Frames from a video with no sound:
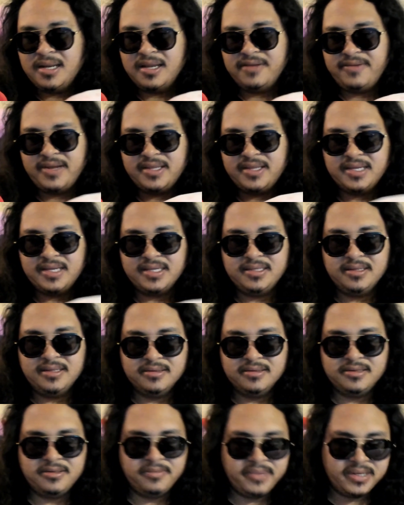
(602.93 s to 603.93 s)
I've had that
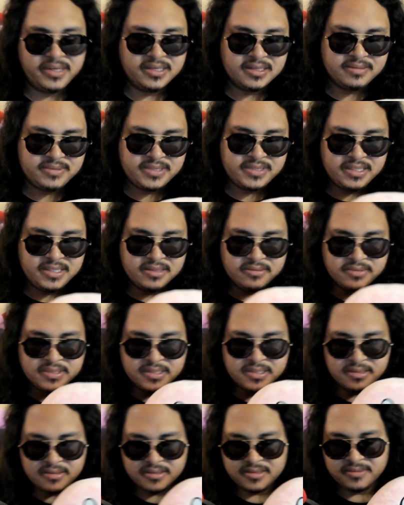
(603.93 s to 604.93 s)
done to me, and I've seen the
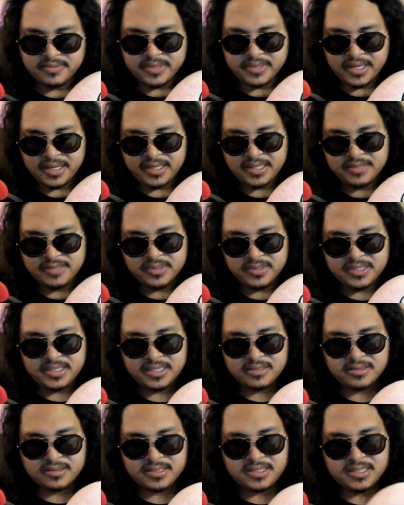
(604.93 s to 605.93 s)
results of that. And what's
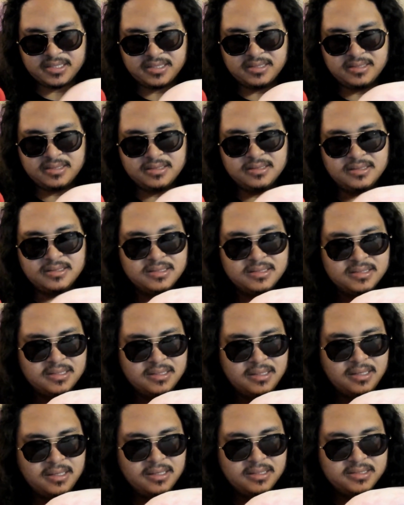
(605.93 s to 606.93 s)
interesting is
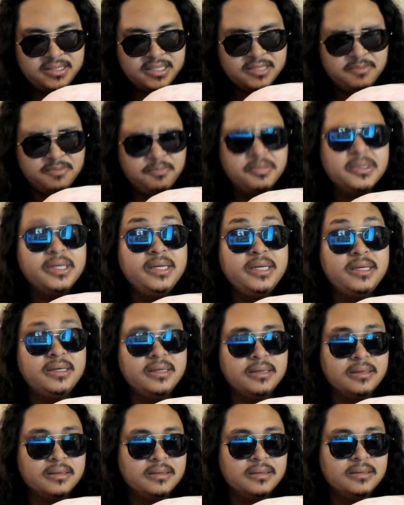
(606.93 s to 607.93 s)
just
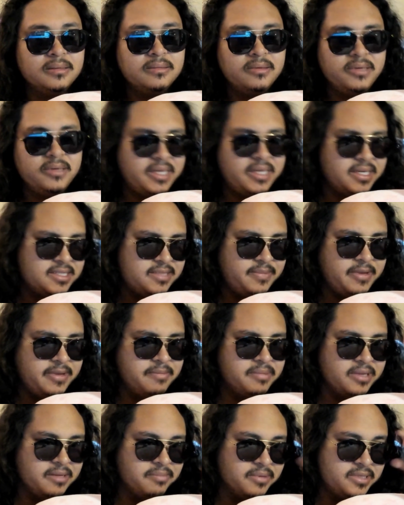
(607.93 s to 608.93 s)
blinking. Well, you can't see me
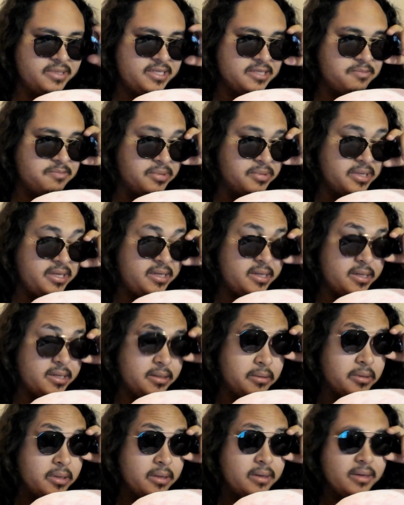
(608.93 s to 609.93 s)
blink, but just
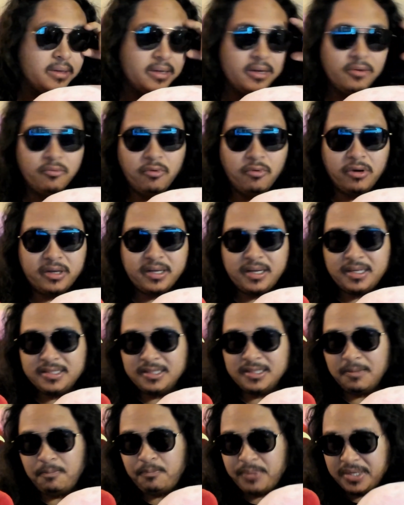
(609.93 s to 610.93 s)
blinking will cause
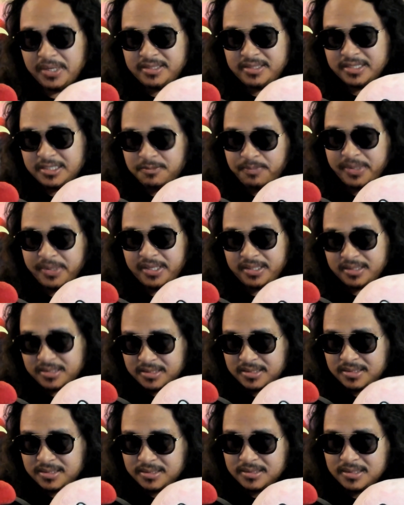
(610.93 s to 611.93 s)
a bunch of
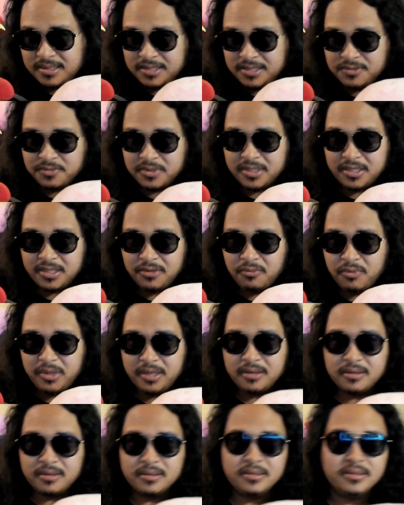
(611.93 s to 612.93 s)
spikes. It's really
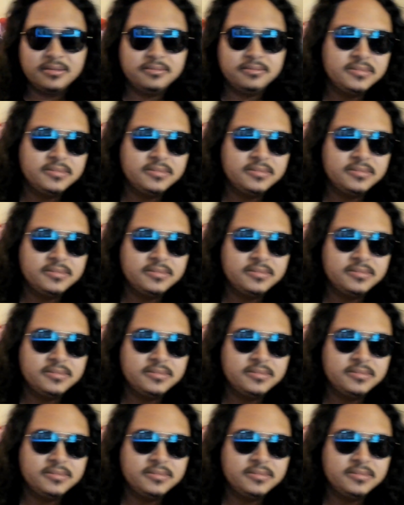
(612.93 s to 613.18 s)
weird.